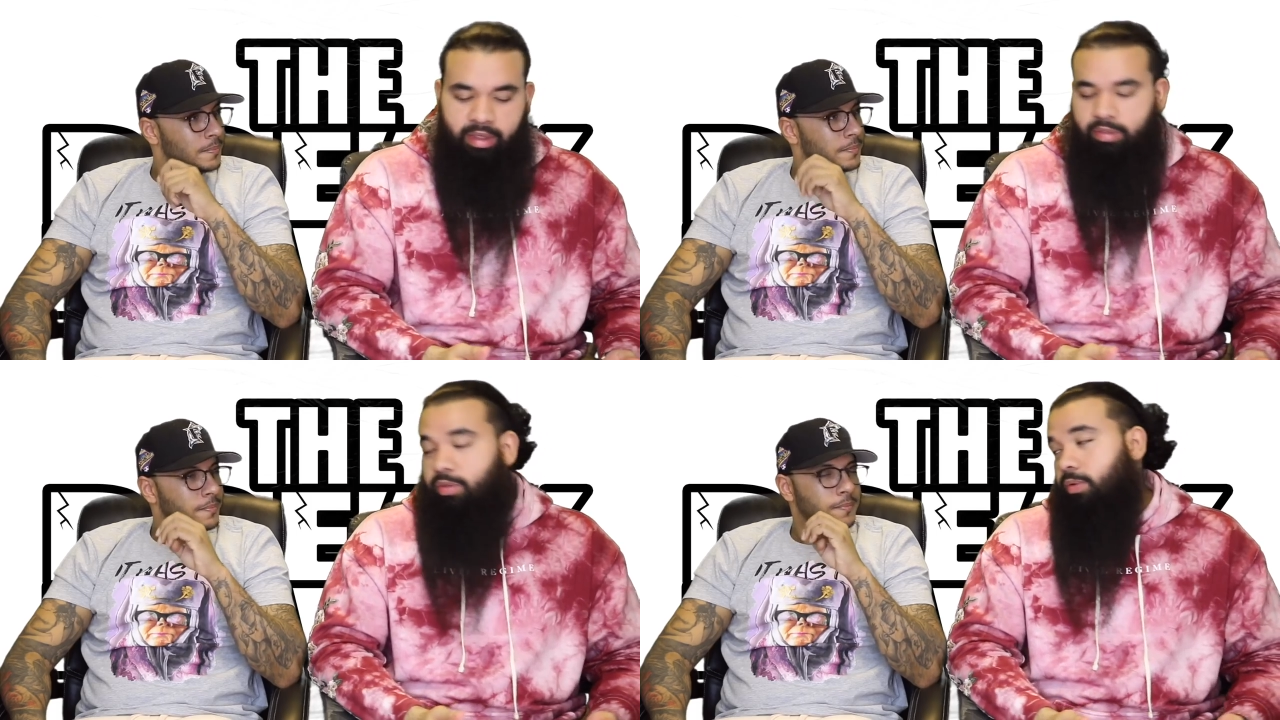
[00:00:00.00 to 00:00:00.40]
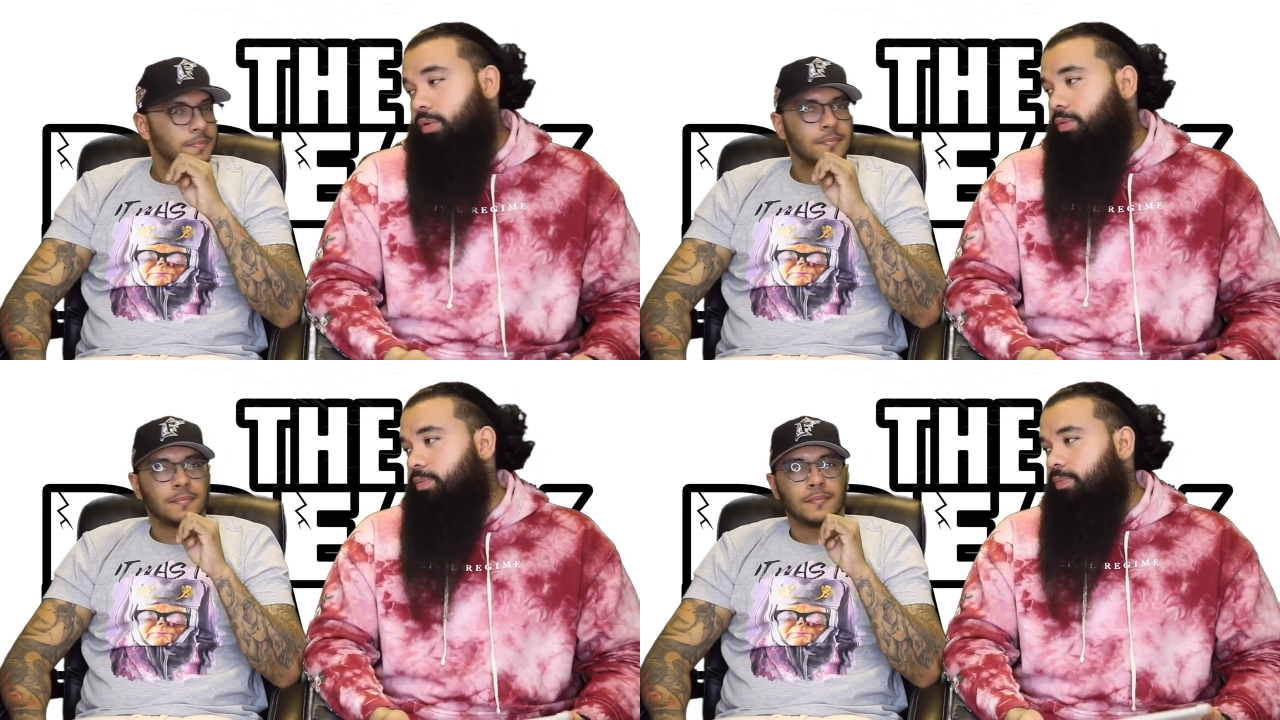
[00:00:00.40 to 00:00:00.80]
Speaker 1: they do
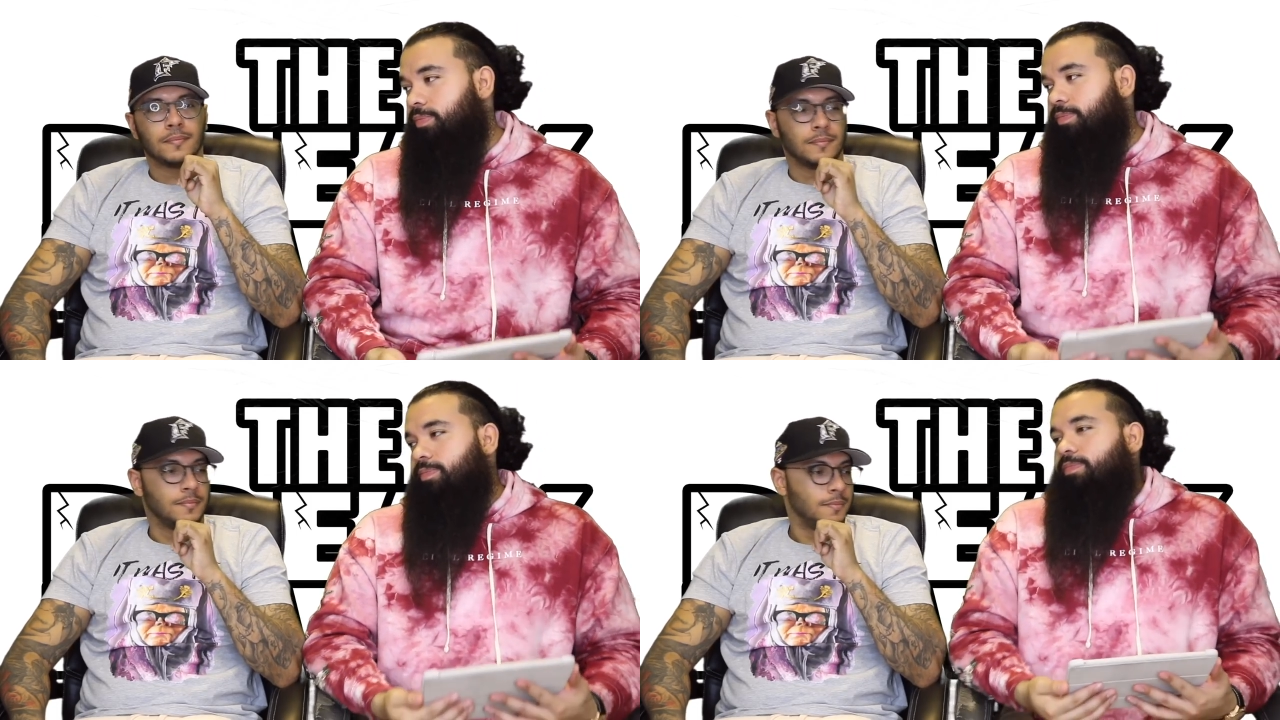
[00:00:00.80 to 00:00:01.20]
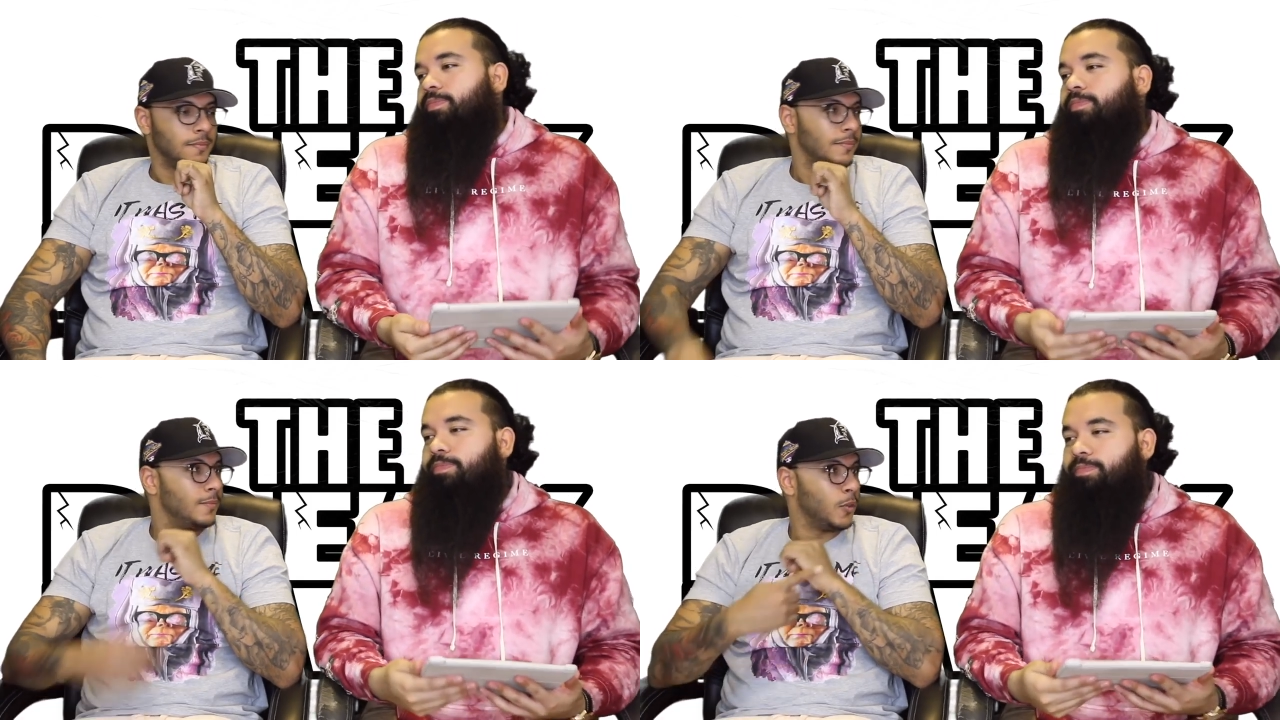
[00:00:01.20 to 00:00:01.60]
it?
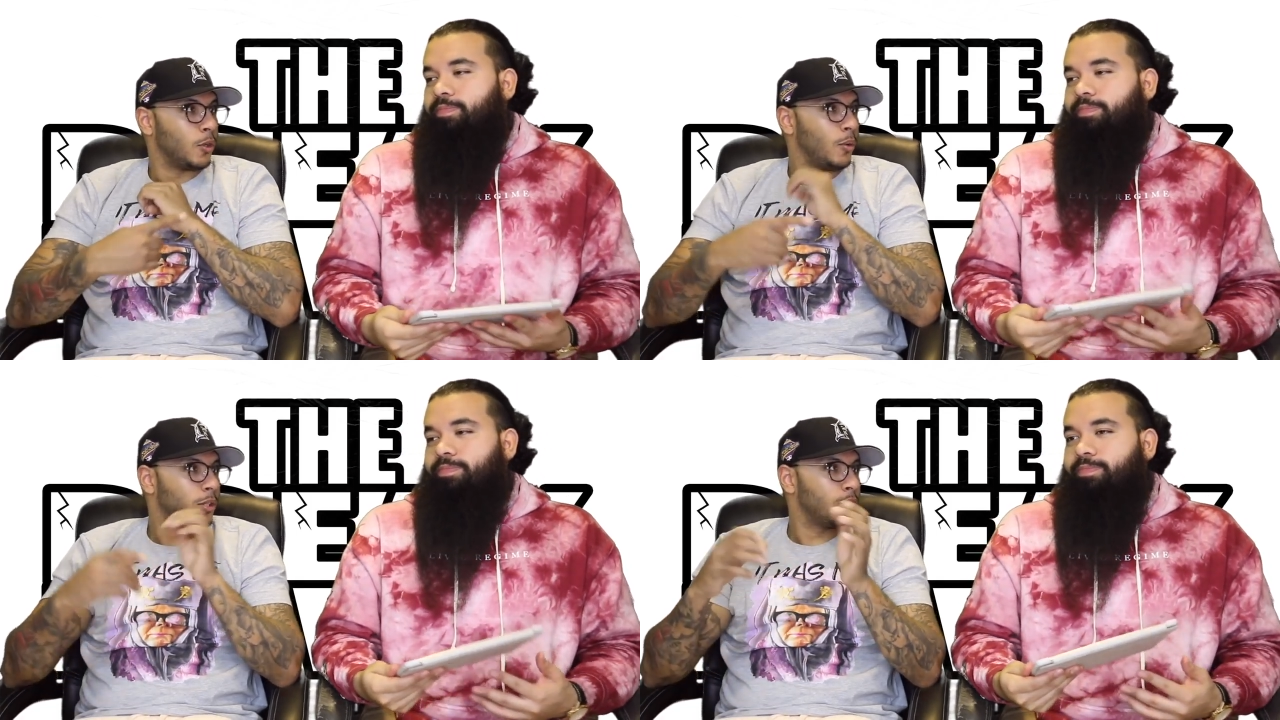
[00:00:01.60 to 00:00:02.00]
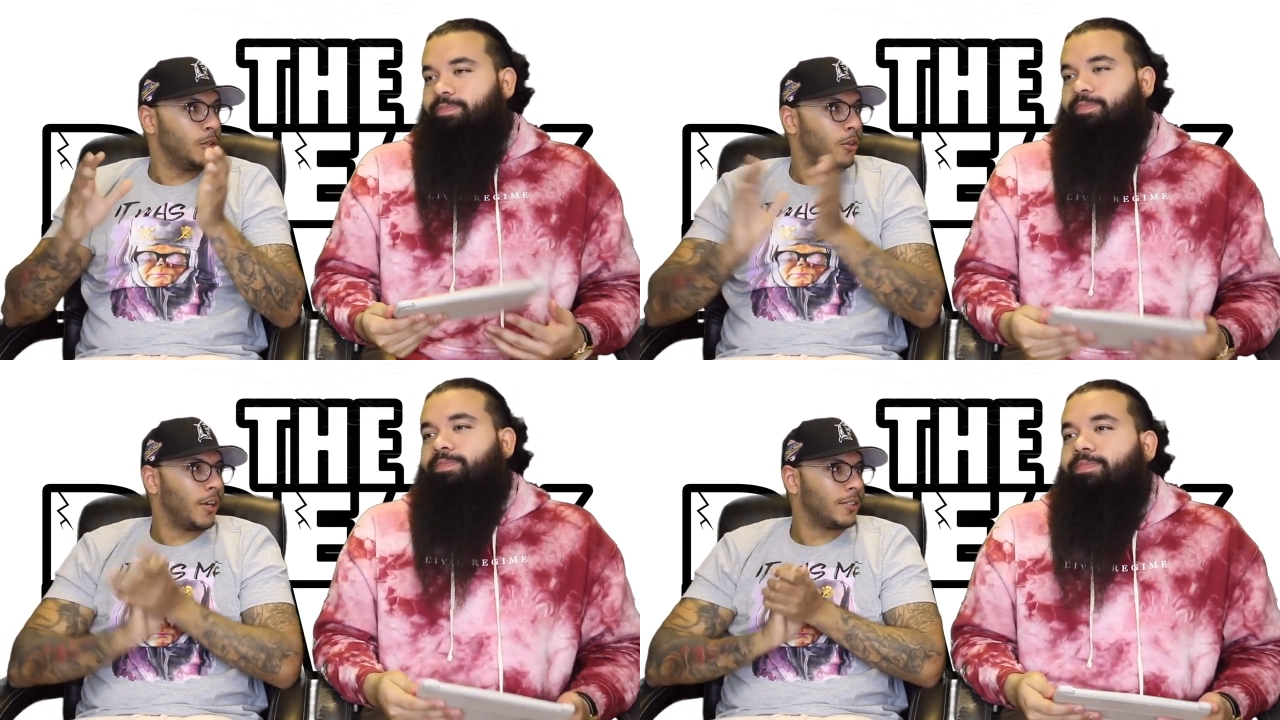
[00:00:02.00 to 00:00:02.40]
Your question,
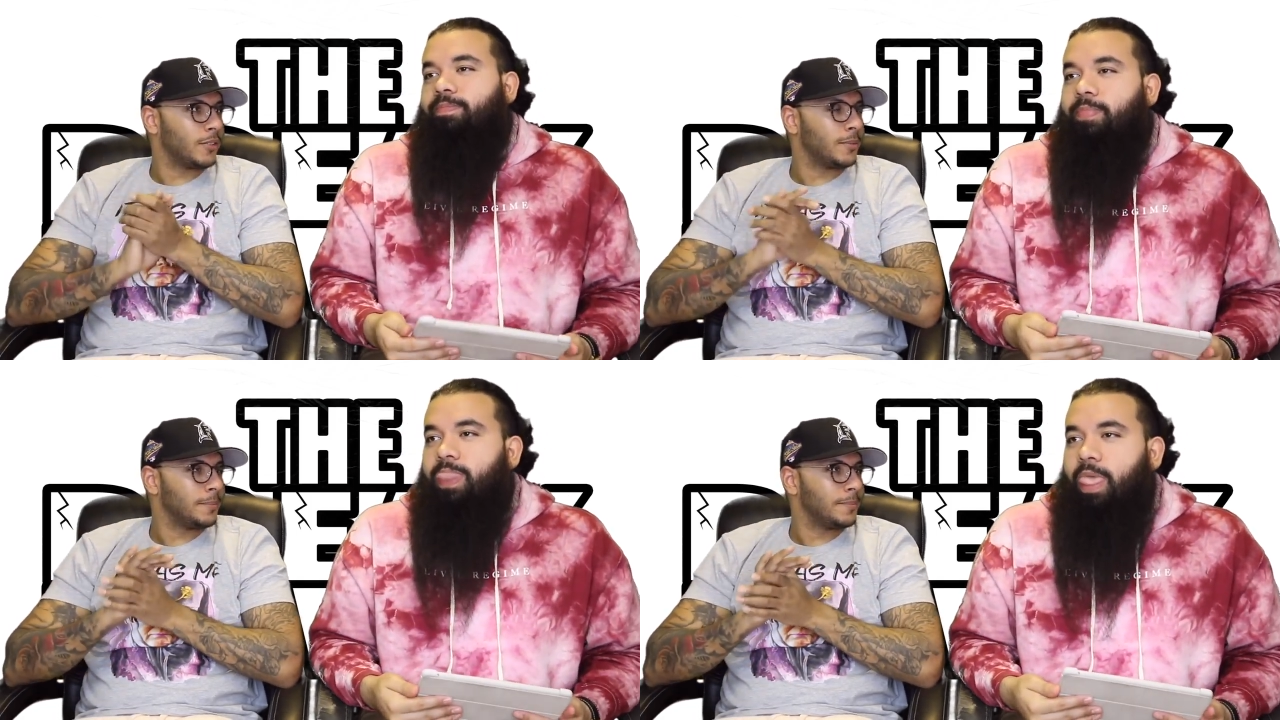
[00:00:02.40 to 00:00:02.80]
your answer.